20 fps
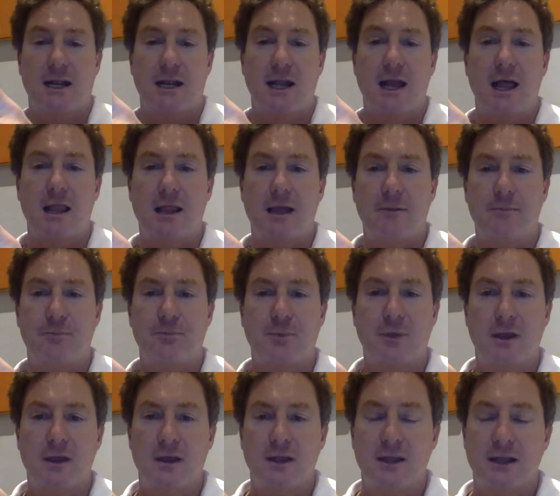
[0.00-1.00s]
colour.
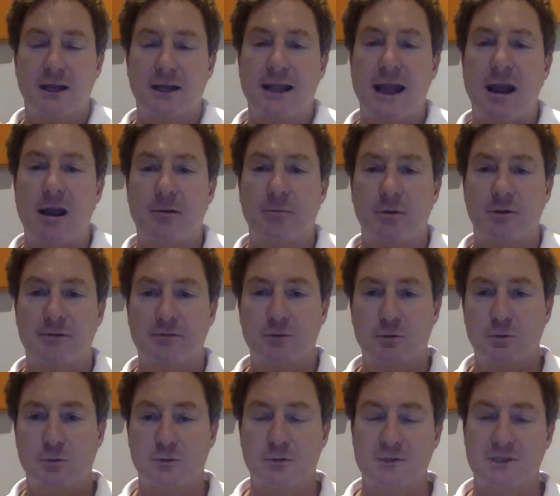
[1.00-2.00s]
The caramel, of
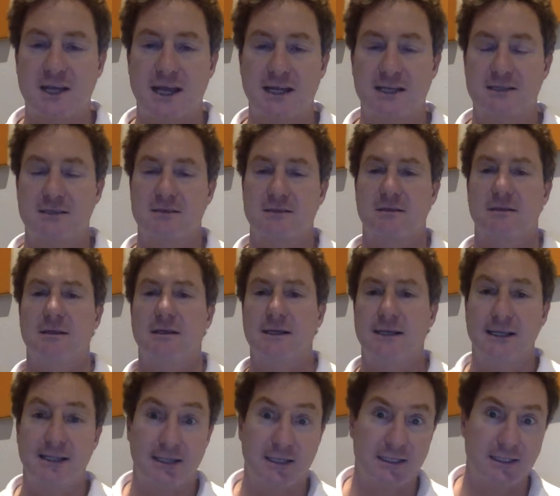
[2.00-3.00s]
course, adds
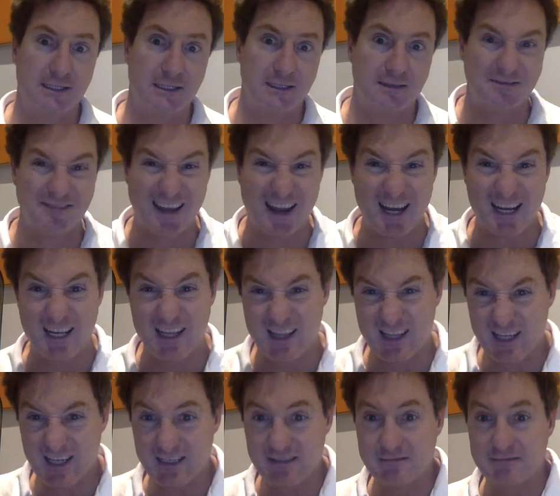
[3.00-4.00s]
little, if
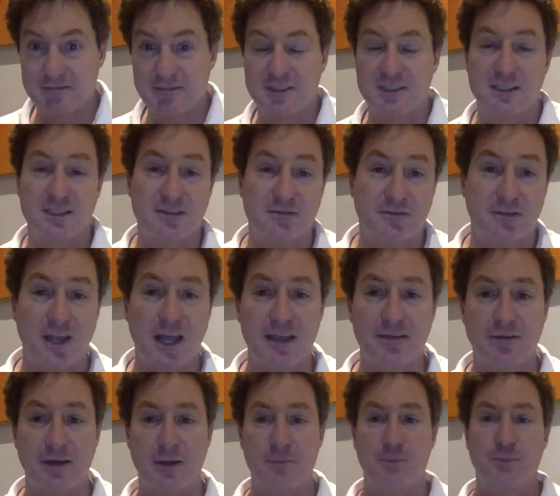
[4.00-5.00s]
anything, to the
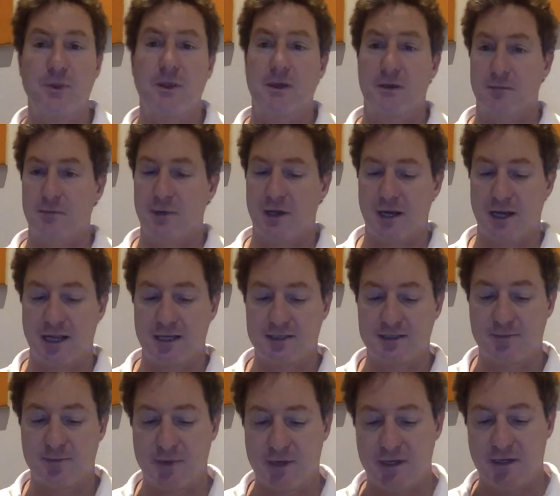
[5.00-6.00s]
flavour, but has a
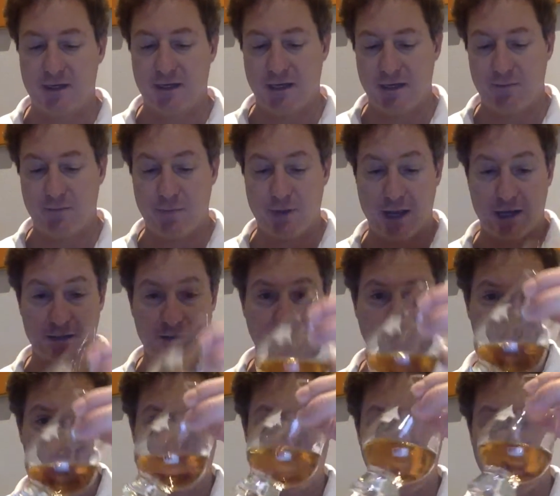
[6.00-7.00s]
big impact on
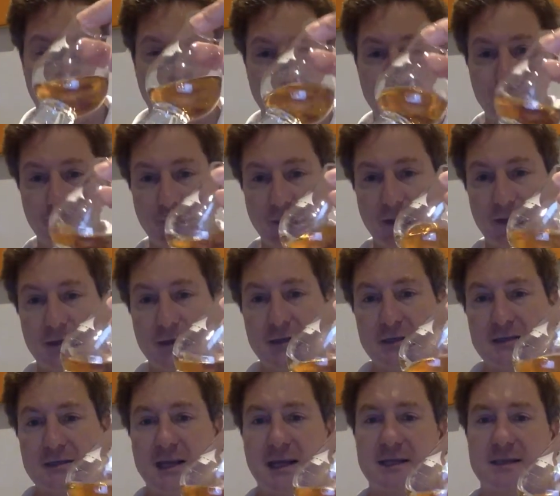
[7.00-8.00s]
the colour.
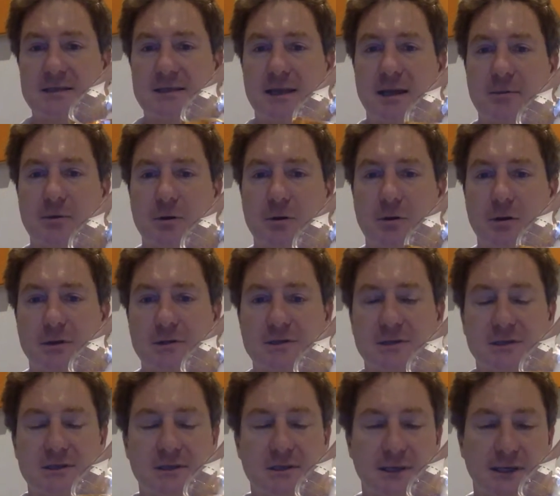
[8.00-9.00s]
So that's come across
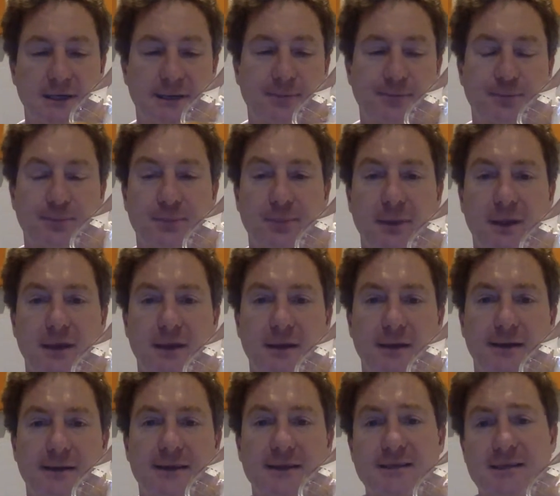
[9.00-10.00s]
as
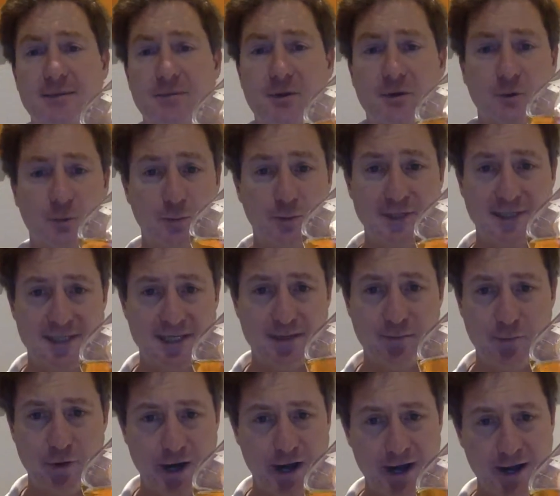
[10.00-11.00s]
the typical whiskey
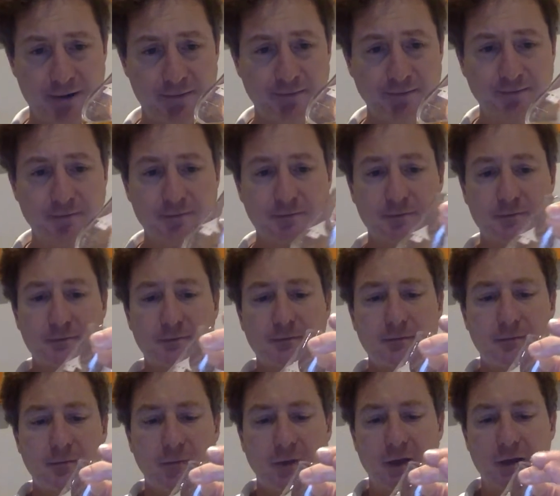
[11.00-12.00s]
brown.
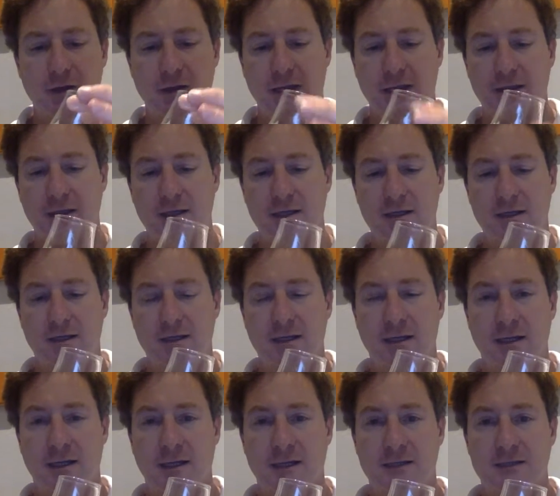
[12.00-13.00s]
Nothing
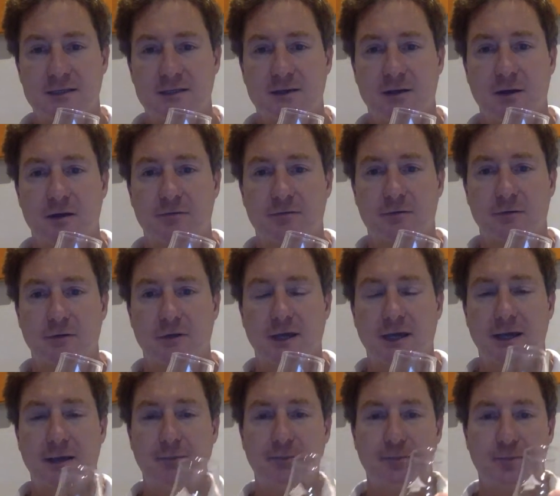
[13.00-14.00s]
insightful
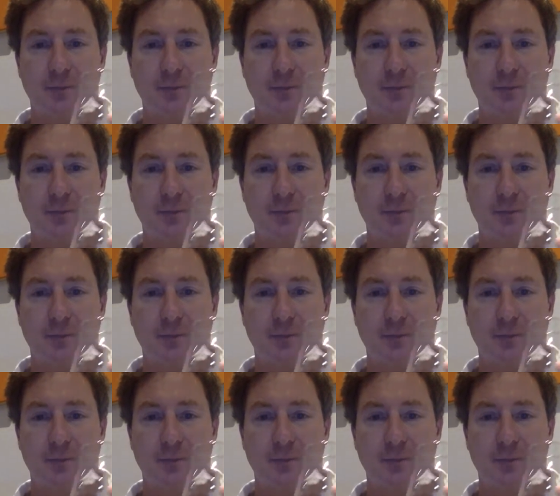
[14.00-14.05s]
there.